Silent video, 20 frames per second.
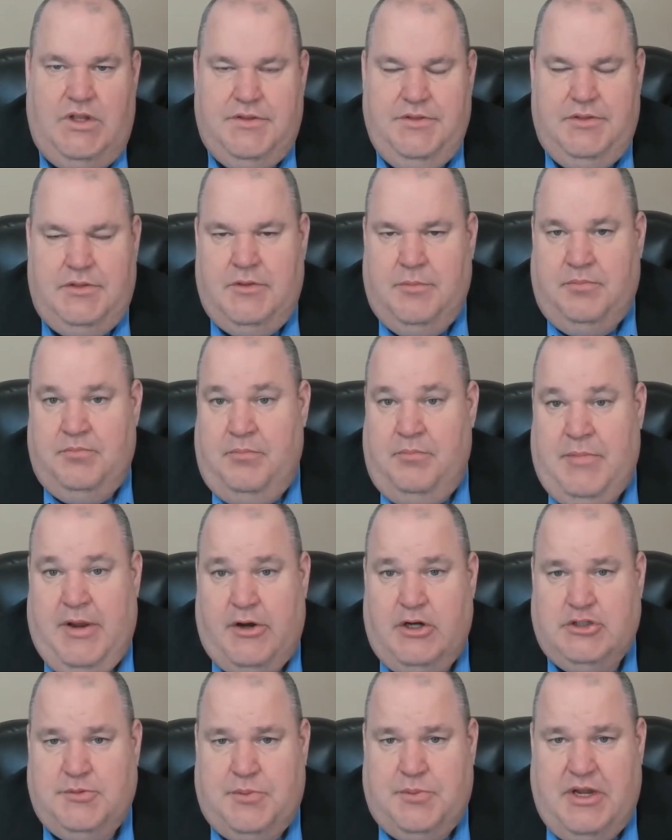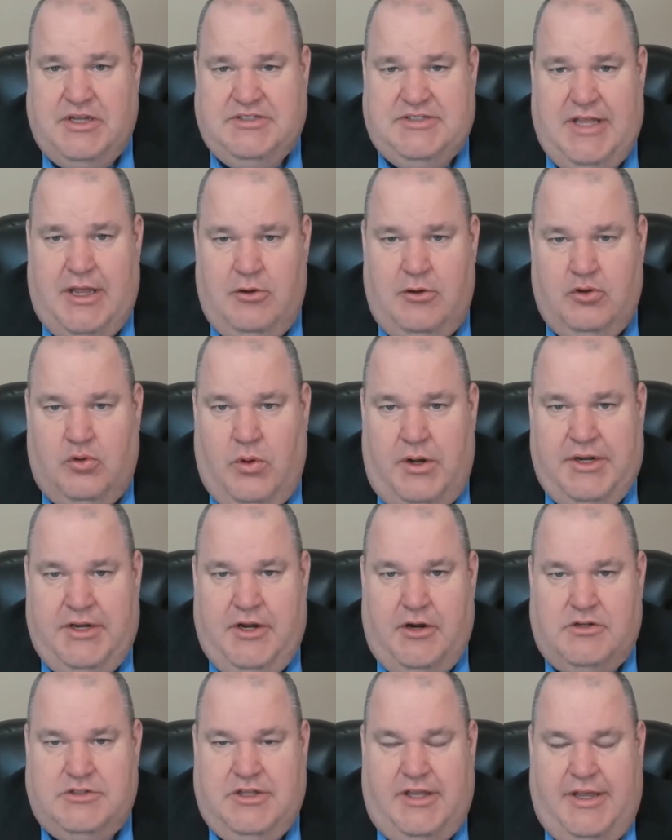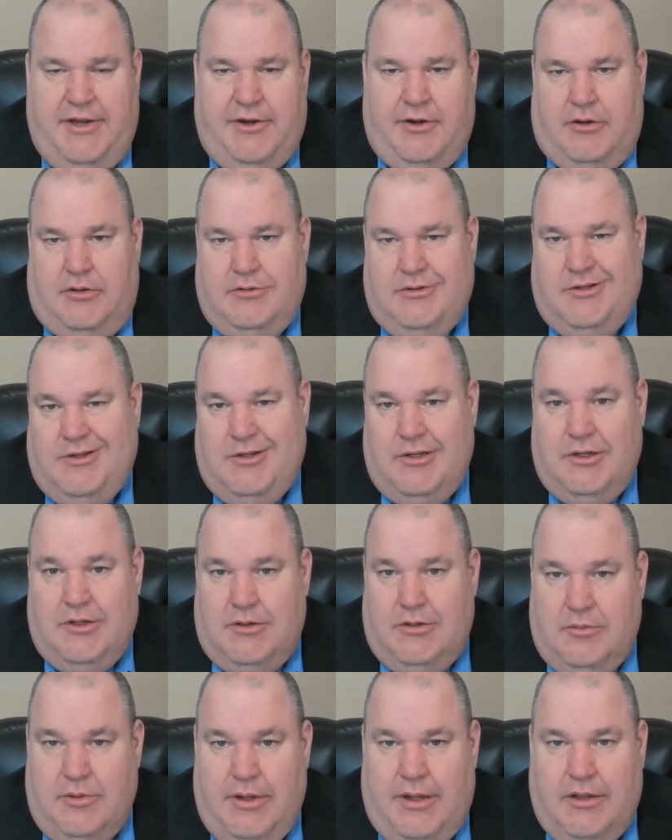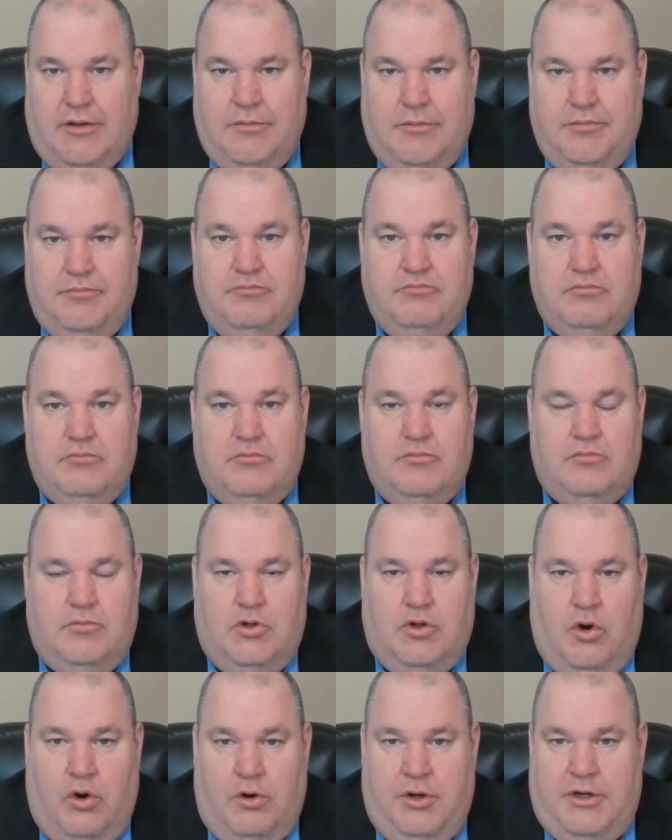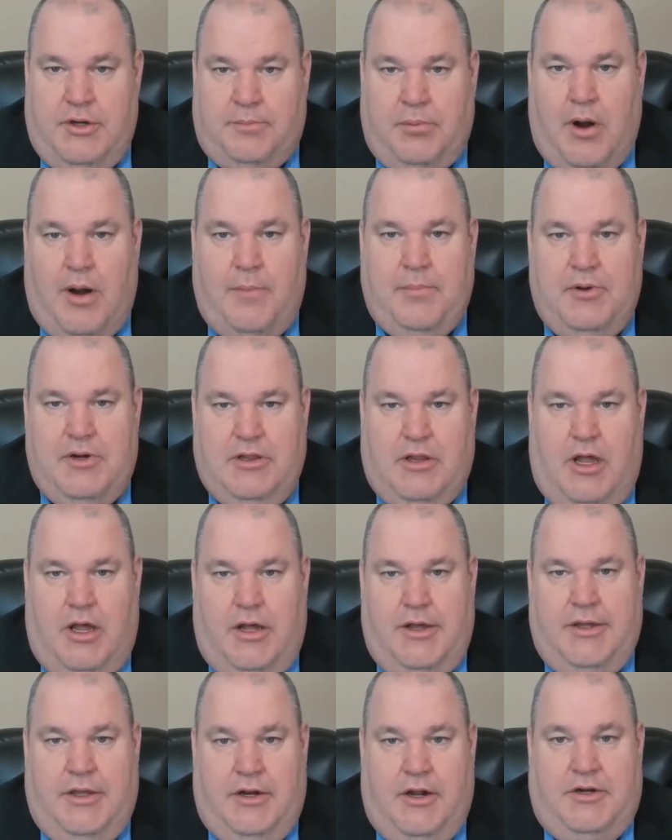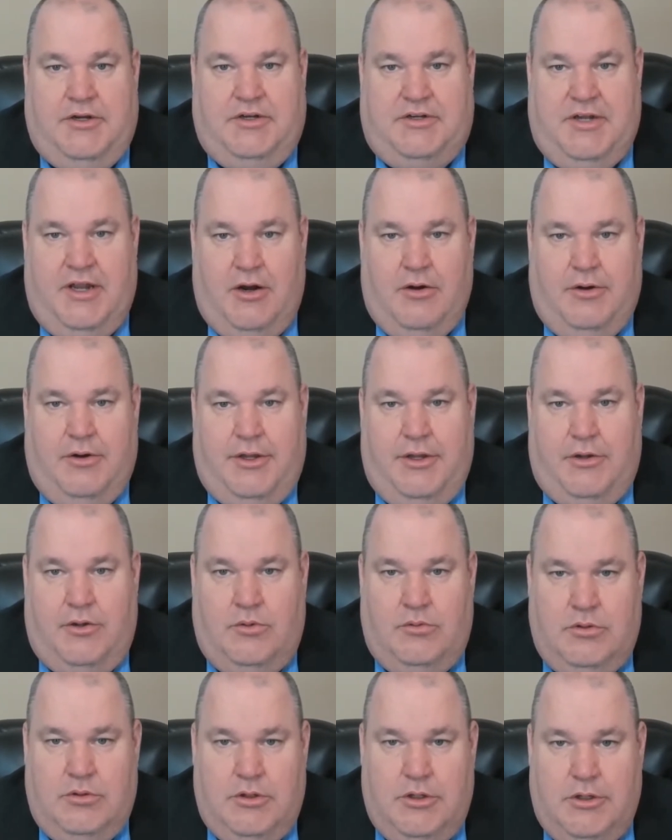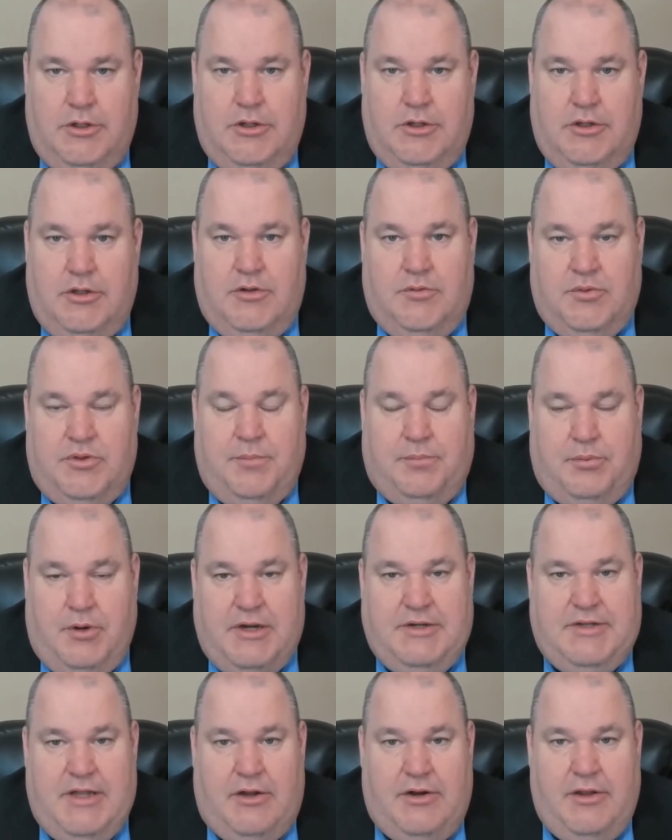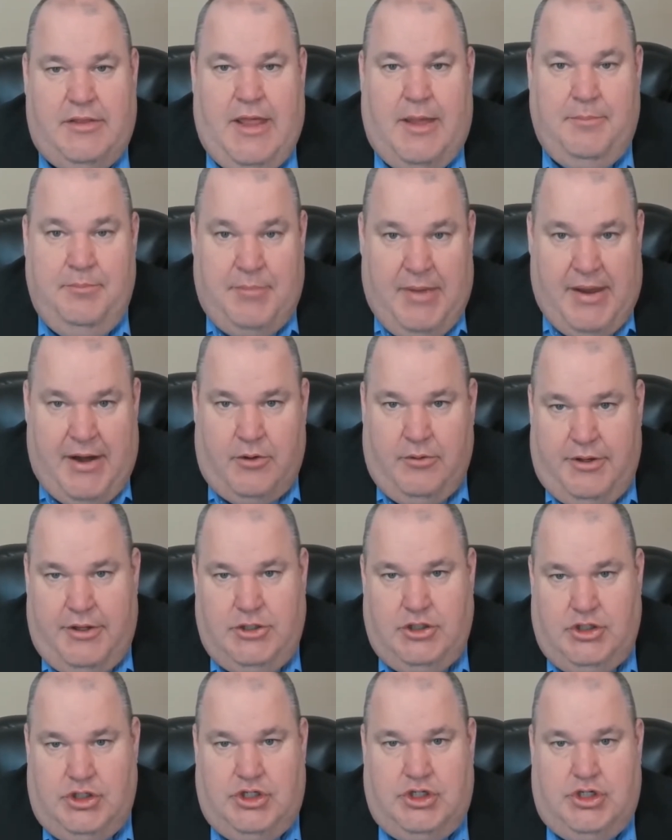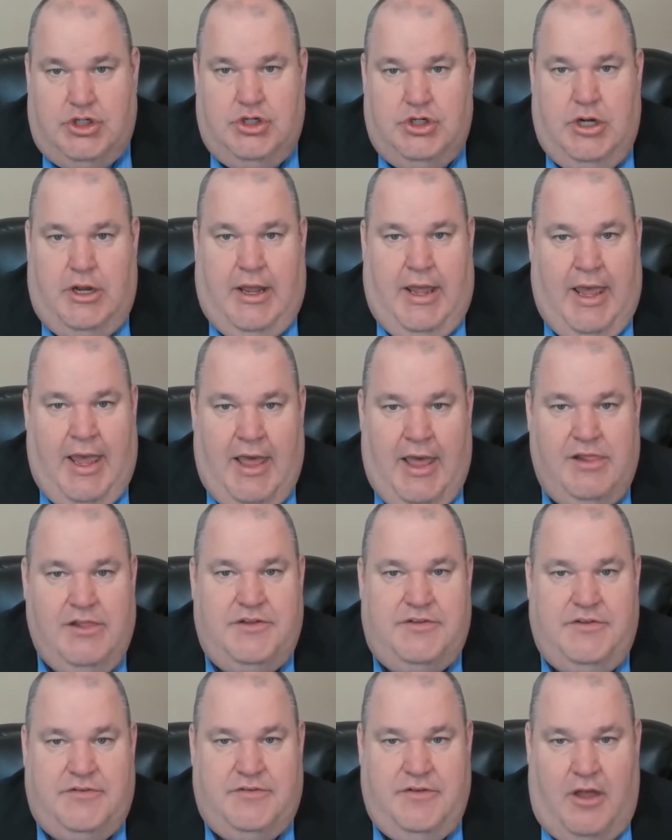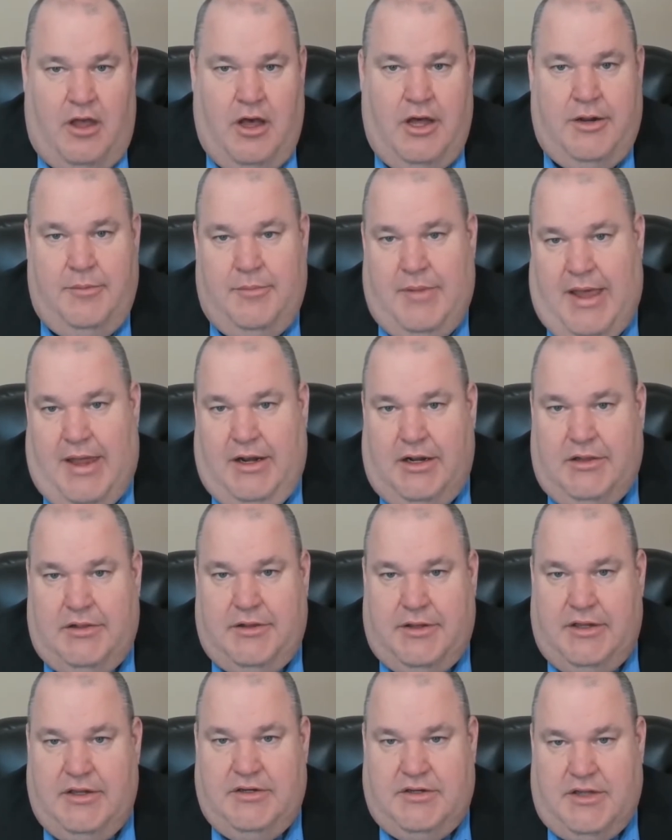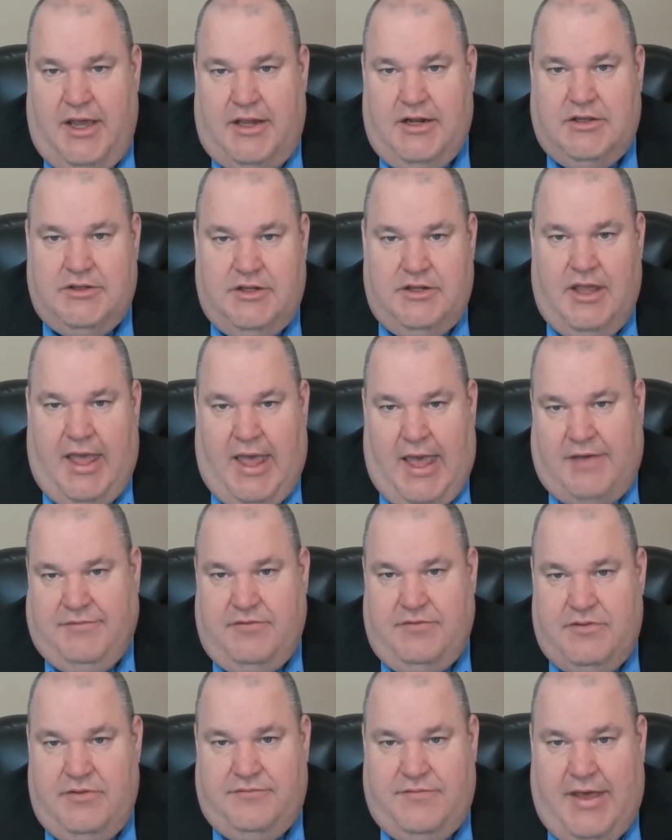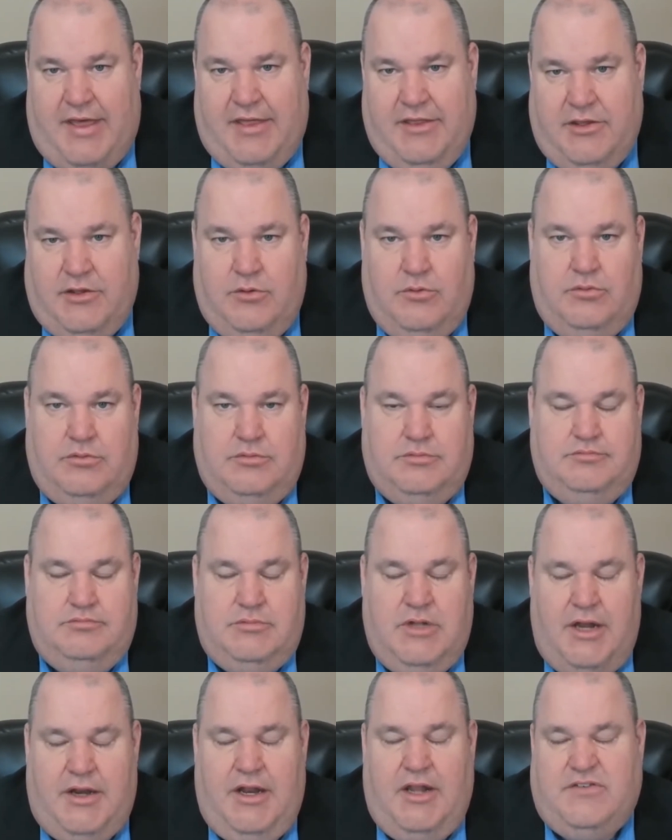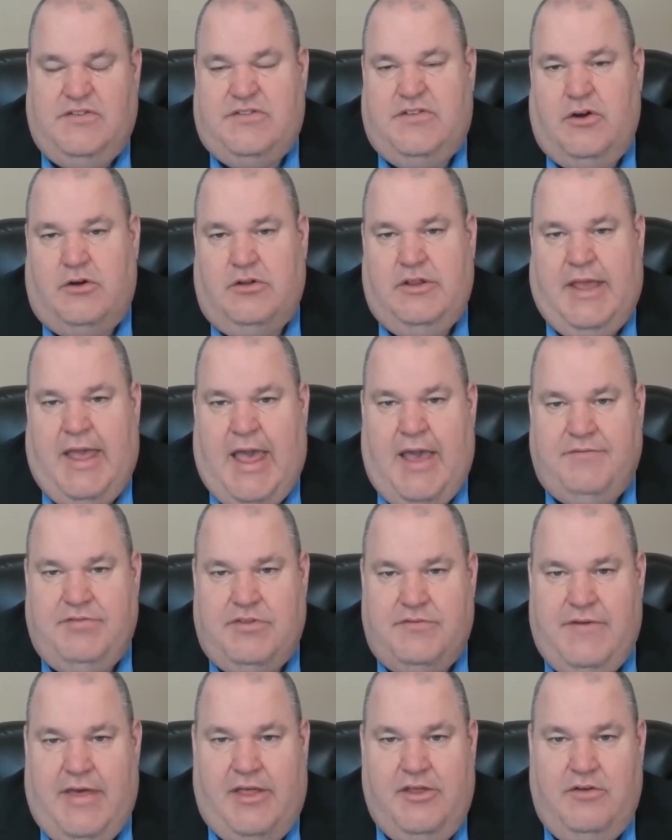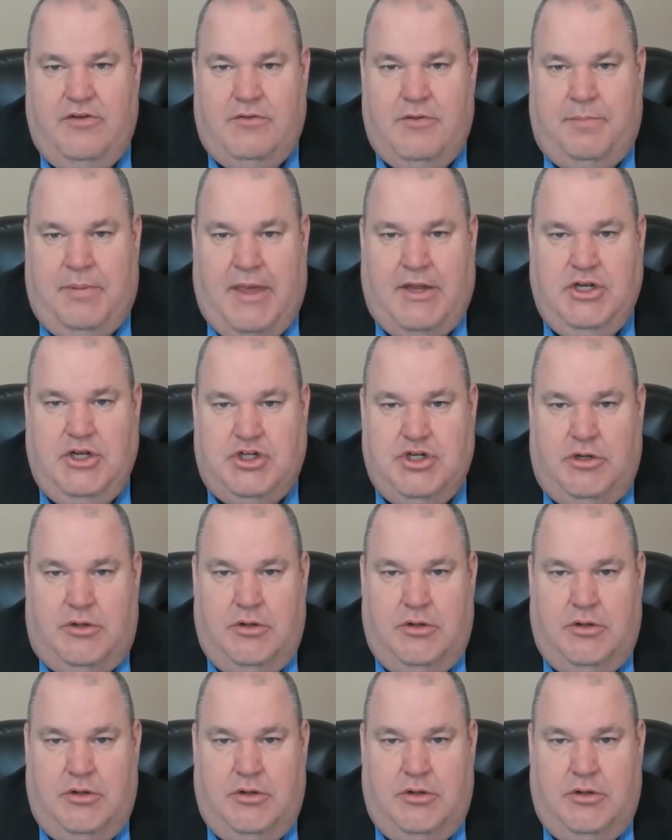The marriage breaks down 20 years later. Well, according to property law in Ontario, the breakdown of that marriage, Alice is automatically entitled to half of the value. Not necessarily half the value of the pension,